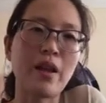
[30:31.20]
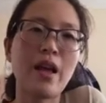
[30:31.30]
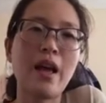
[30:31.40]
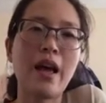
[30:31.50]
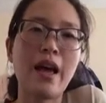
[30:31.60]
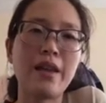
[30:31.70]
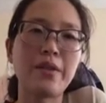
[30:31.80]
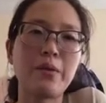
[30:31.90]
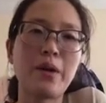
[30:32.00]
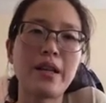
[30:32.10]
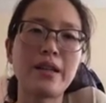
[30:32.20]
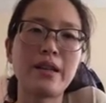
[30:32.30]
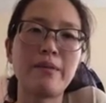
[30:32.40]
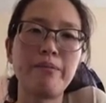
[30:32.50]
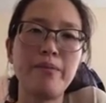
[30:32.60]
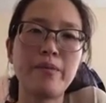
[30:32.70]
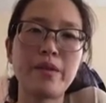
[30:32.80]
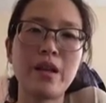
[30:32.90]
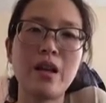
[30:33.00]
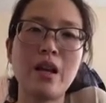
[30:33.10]
and whether
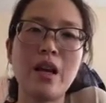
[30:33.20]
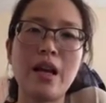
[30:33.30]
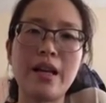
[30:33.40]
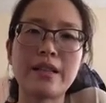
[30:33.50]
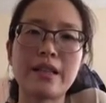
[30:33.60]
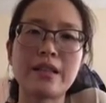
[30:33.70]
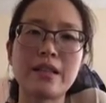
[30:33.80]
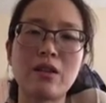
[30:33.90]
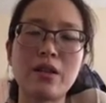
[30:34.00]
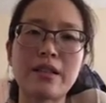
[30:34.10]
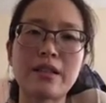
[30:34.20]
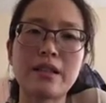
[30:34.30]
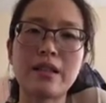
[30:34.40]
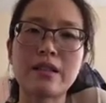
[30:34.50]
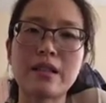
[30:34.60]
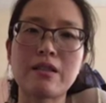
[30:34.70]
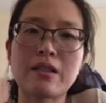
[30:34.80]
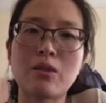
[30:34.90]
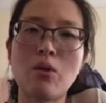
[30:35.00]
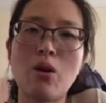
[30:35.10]
it's a
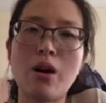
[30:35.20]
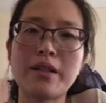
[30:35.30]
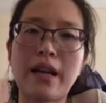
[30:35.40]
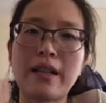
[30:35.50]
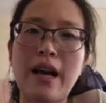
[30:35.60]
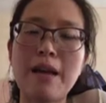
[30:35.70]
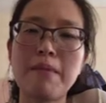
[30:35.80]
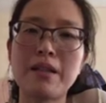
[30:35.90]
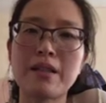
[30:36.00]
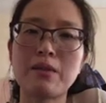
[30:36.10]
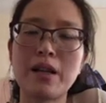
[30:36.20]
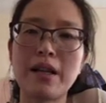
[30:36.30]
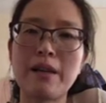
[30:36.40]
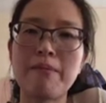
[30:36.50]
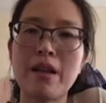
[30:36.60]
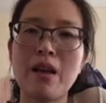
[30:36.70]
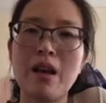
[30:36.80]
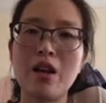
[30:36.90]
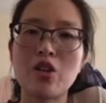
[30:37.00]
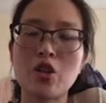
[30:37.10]
score, its alignment really
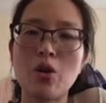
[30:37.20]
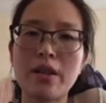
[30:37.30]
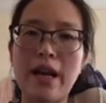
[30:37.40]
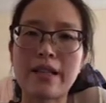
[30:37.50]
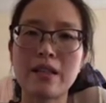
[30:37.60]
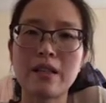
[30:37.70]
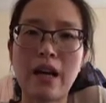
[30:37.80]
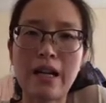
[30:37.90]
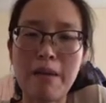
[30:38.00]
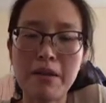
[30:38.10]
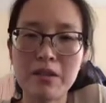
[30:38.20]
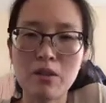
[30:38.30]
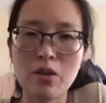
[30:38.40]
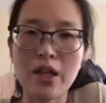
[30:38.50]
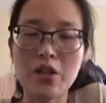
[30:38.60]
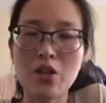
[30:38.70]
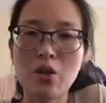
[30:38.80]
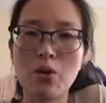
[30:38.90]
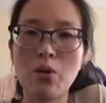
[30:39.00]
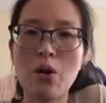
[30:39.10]
show that the alignment score can
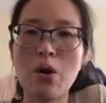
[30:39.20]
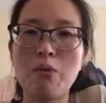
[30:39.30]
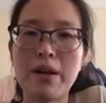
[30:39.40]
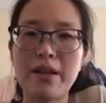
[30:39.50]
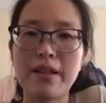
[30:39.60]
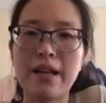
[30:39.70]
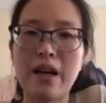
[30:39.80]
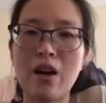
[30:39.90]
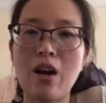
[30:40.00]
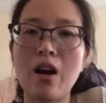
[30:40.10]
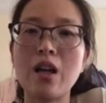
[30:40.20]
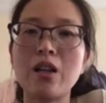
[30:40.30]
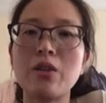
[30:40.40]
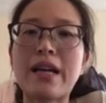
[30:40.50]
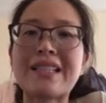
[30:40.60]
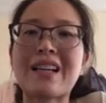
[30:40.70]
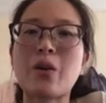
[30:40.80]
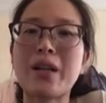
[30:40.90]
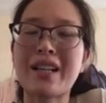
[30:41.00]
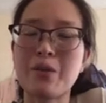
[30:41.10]
show whether there's a
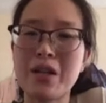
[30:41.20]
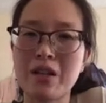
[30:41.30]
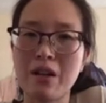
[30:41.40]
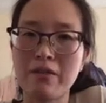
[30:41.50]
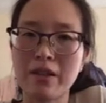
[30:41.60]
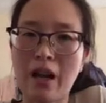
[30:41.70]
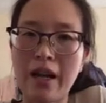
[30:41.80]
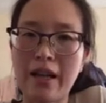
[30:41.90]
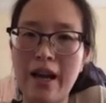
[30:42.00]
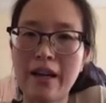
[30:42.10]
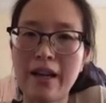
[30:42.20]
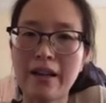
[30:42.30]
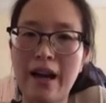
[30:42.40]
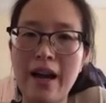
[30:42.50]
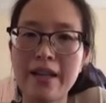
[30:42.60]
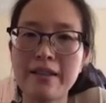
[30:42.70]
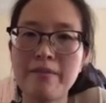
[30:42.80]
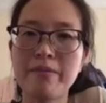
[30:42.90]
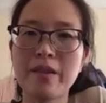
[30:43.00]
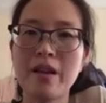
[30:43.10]
critical region of the guide,
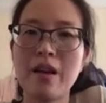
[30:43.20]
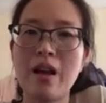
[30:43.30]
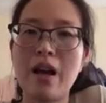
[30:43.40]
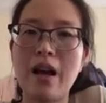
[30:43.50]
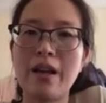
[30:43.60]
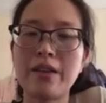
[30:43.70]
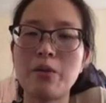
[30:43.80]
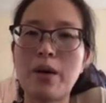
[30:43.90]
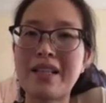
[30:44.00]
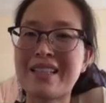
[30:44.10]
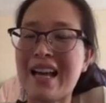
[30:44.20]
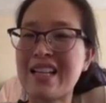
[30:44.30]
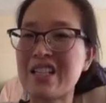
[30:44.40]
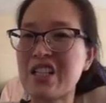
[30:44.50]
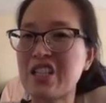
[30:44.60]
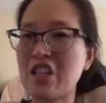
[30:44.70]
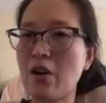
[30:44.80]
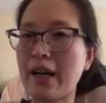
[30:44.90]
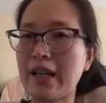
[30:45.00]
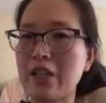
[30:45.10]
and whether it's NGG or
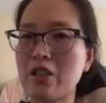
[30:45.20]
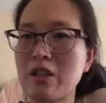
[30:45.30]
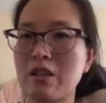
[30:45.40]
NAG.